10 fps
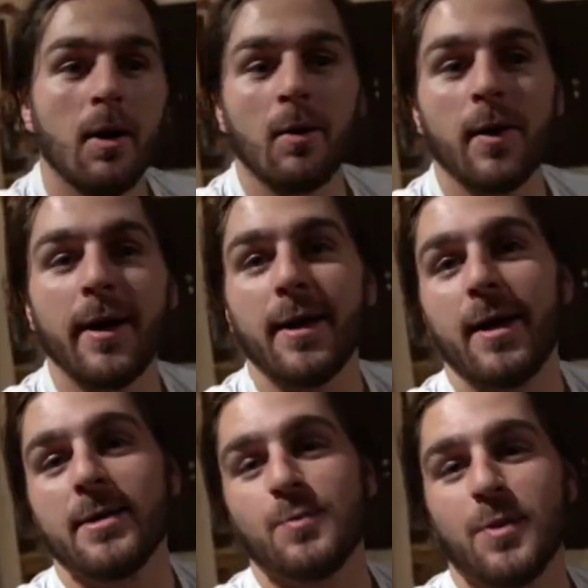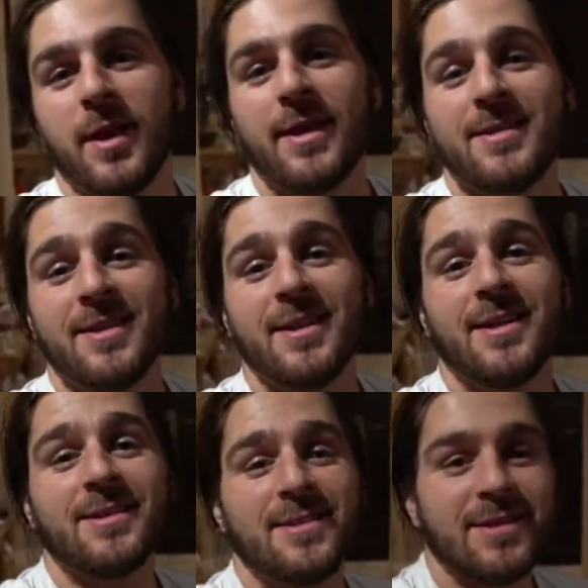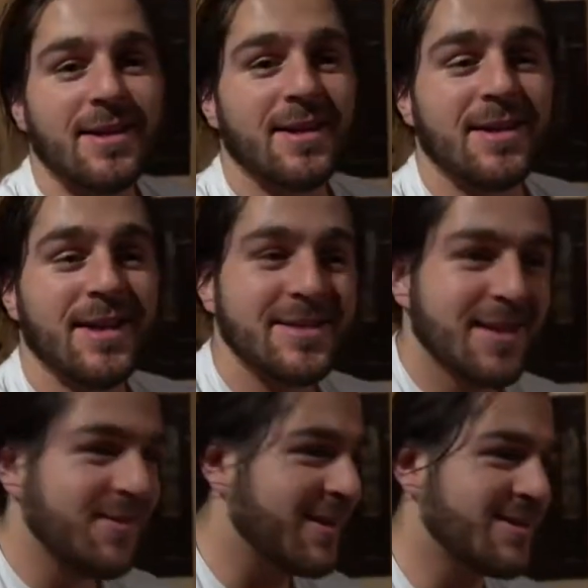All right, guys. Well, that is it. Thanksgiving